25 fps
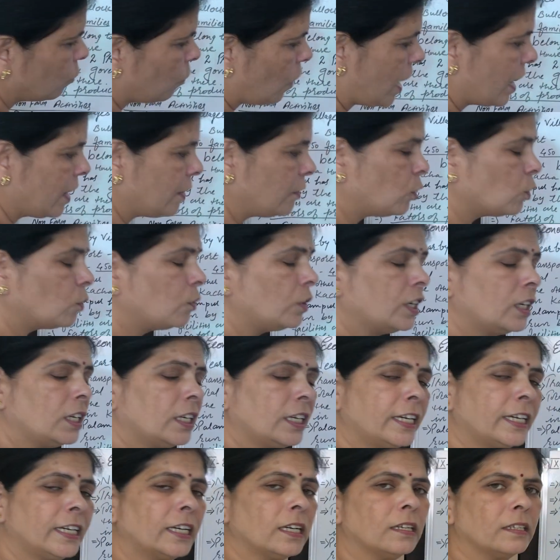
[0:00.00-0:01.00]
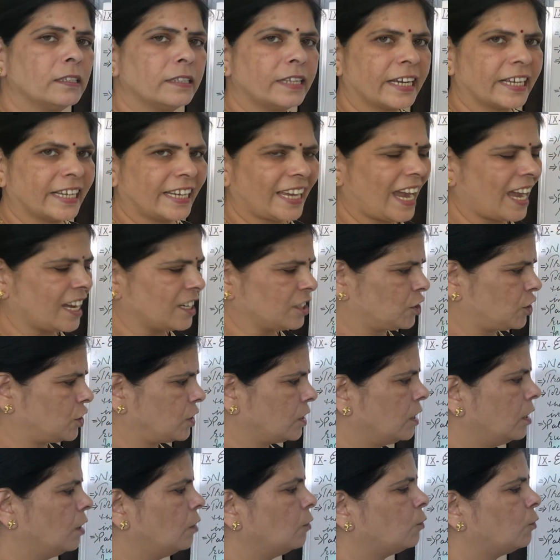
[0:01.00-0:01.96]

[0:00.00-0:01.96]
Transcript: why do we need the cash?